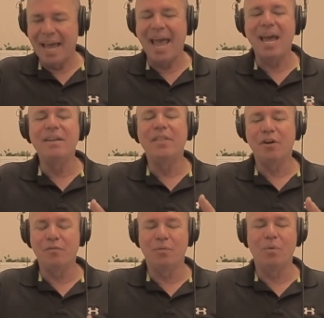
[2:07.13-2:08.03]
and
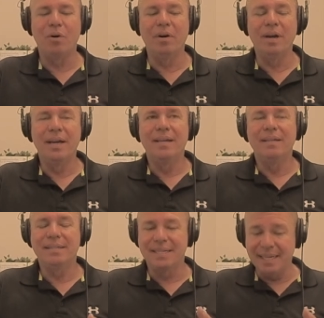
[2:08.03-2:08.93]
therefore
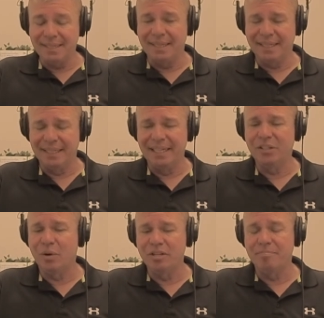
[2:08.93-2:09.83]
statistically
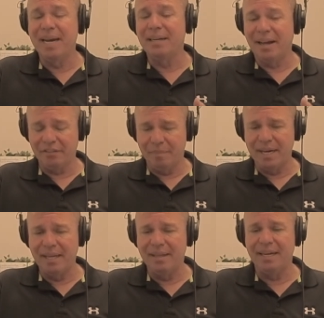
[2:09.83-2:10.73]
is going to make less
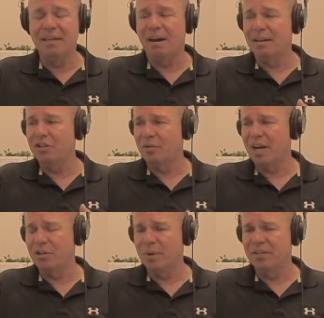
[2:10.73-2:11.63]
money than college
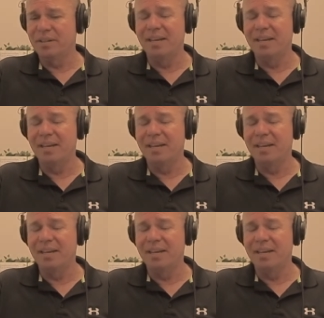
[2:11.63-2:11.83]
graduates?